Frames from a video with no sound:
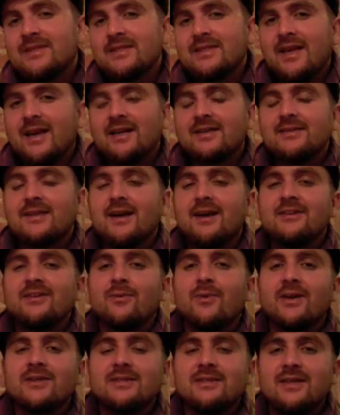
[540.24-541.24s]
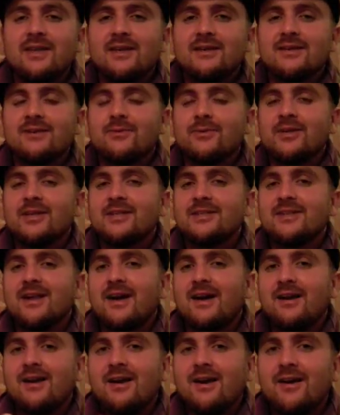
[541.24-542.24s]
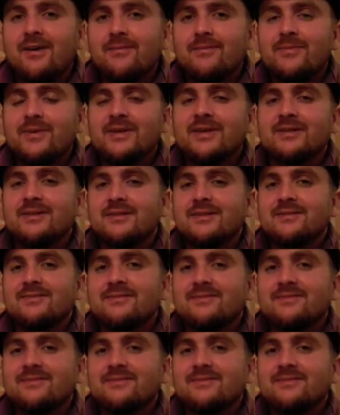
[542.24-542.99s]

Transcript: is Exile, and you're watching Ignantwitted.com. Peace.